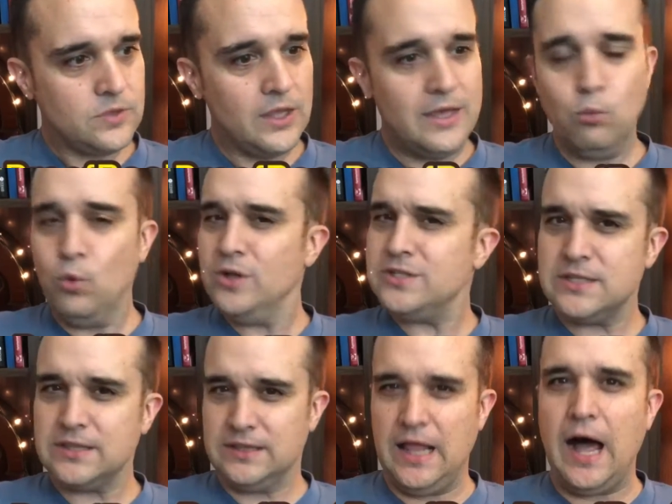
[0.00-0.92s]
it
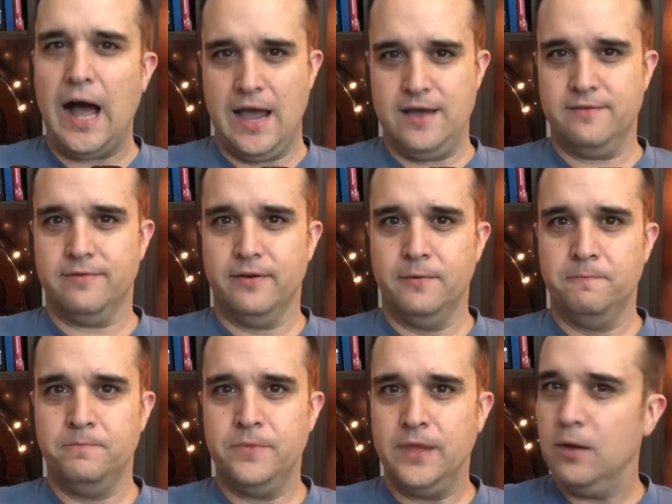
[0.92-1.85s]
wasn't live.
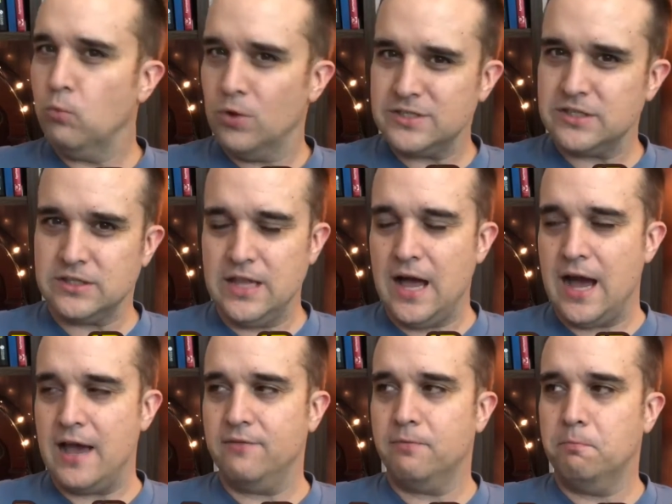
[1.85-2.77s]
It wasn't
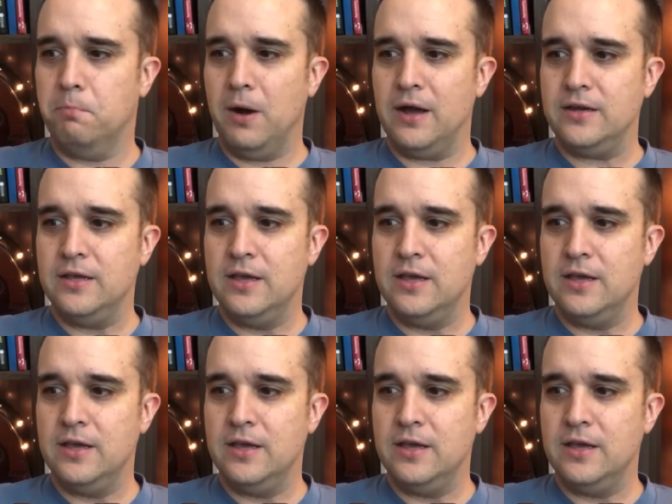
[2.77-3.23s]
live, but